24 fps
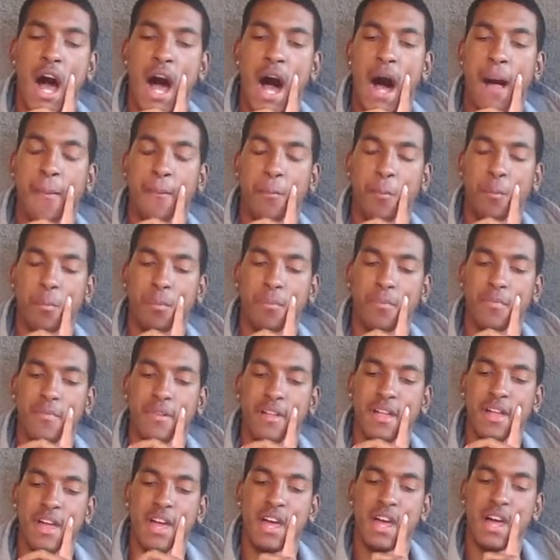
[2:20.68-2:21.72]
I'm,
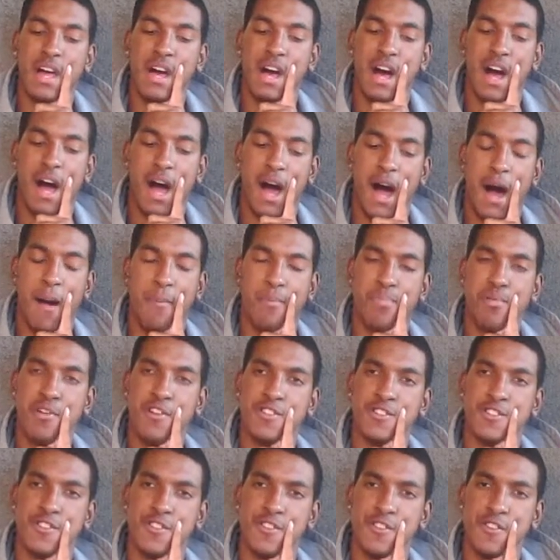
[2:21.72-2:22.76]
I'm
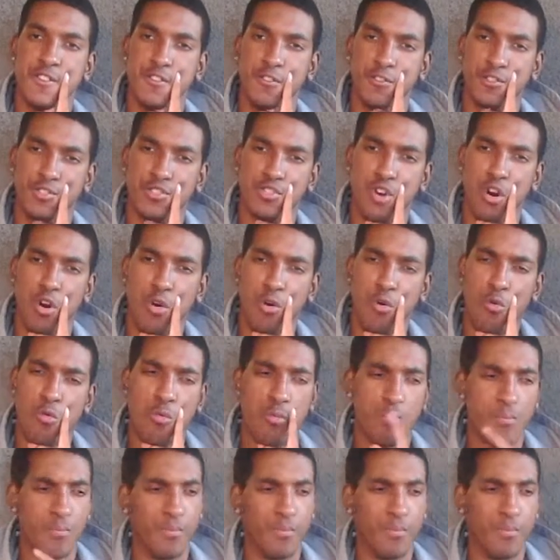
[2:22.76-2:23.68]
pretty sure you're a troll.